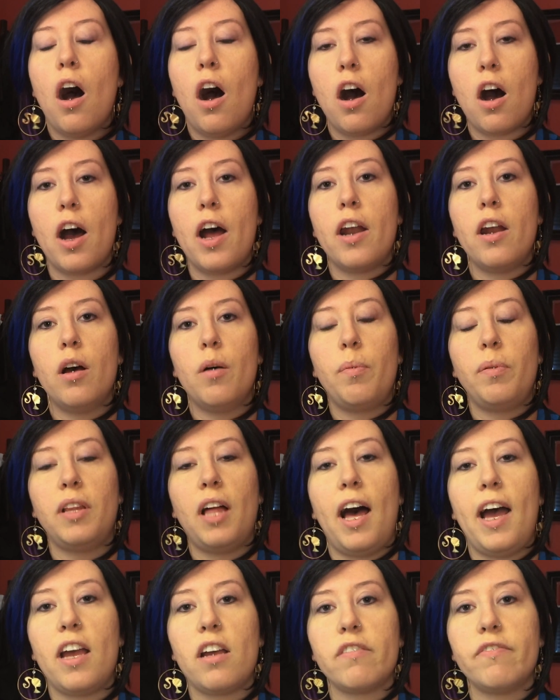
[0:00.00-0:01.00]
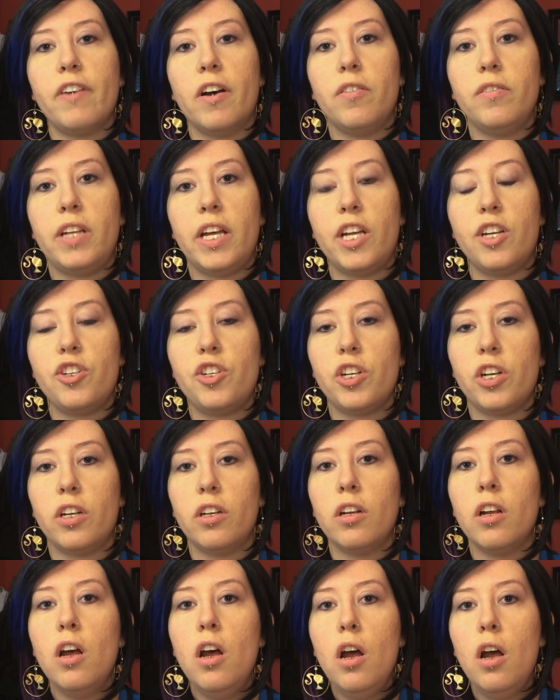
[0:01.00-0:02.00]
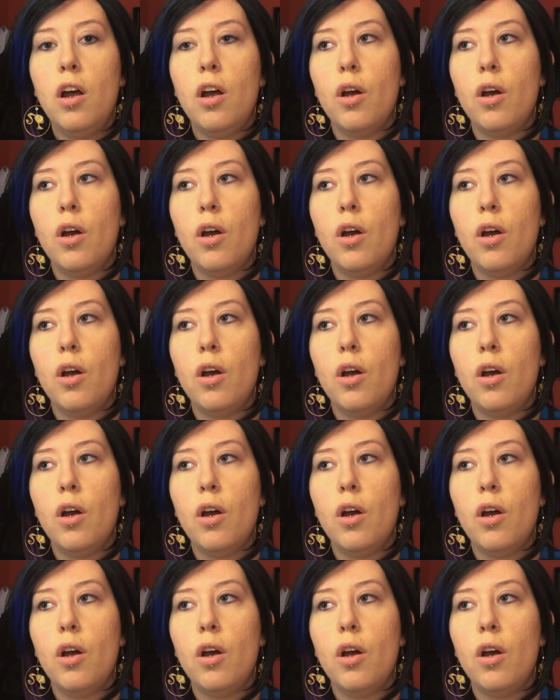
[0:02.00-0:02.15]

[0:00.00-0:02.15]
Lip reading: on applying foundation